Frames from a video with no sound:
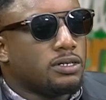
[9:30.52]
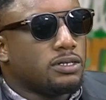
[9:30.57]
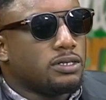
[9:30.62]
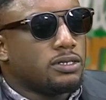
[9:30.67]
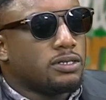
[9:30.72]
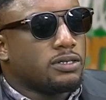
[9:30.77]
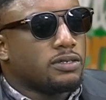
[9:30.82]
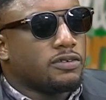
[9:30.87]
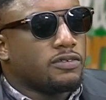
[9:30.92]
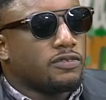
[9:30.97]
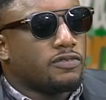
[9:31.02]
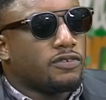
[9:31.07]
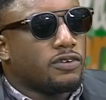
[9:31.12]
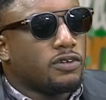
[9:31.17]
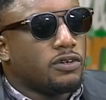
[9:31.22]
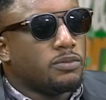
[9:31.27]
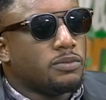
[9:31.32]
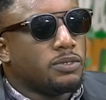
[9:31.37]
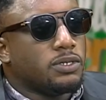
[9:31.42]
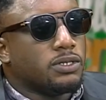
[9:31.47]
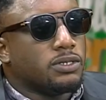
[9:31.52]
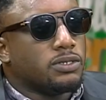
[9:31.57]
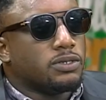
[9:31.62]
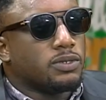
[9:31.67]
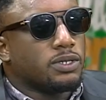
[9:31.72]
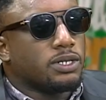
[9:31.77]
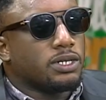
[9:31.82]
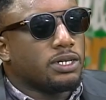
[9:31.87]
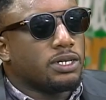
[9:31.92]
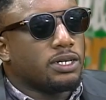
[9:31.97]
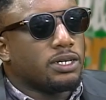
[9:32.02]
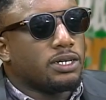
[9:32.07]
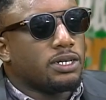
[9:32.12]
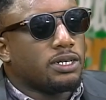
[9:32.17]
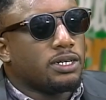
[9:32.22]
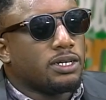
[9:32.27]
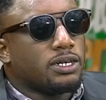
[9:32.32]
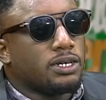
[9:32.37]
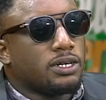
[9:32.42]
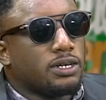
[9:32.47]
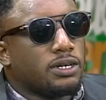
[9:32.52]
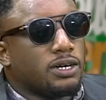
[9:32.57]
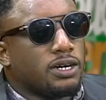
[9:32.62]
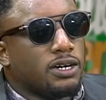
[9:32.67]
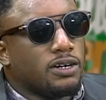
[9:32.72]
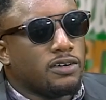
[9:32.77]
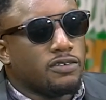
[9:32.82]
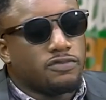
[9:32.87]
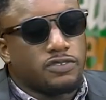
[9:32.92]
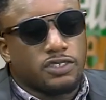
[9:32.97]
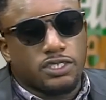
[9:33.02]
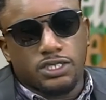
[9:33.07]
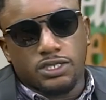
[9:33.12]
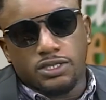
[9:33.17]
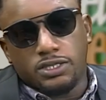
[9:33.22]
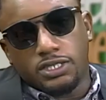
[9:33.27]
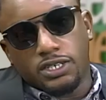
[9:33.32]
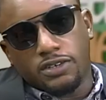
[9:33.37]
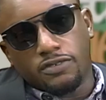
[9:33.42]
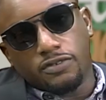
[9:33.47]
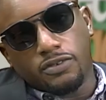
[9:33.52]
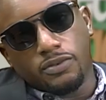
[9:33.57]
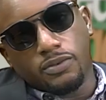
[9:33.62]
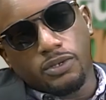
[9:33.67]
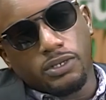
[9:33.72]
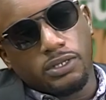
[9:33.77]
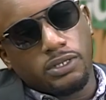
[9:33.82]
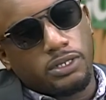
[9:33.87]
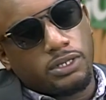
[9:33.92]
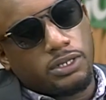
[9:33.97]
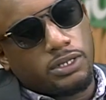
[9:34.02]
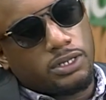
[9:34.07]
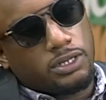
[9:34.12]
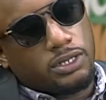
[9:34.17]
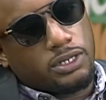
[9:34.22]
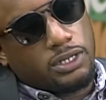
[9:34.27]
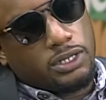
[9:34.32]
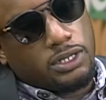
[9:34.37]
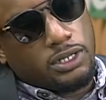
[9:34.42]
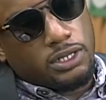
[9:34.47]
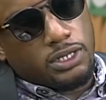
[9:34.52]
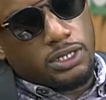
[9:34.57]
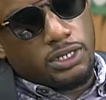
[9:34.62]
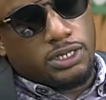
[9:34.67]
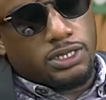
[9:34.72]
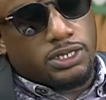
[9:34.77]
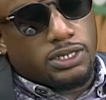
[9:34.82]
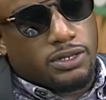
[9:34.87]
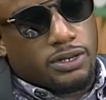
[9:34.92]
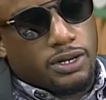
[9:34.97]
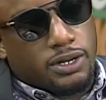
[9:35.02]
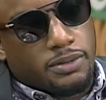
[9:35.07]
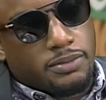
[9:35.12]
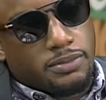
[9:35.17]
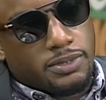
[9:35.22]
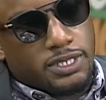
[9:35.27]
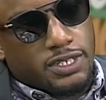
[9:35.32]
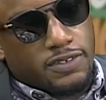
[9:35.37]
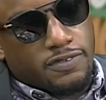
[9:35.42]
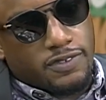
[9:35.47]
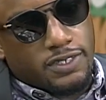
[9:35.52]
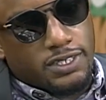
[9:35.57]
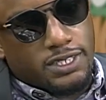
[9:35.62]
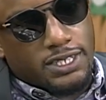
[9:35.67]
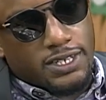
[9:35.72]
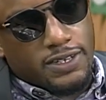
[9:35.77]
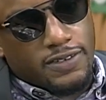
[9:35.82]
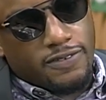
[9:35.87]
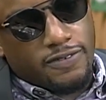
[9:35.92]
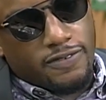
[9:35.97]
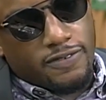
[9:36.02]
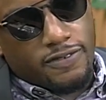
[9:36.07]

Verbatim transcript: you could follow me on Twitter, uh, official Teffy1. Okay. Instagram, Teffy Teff.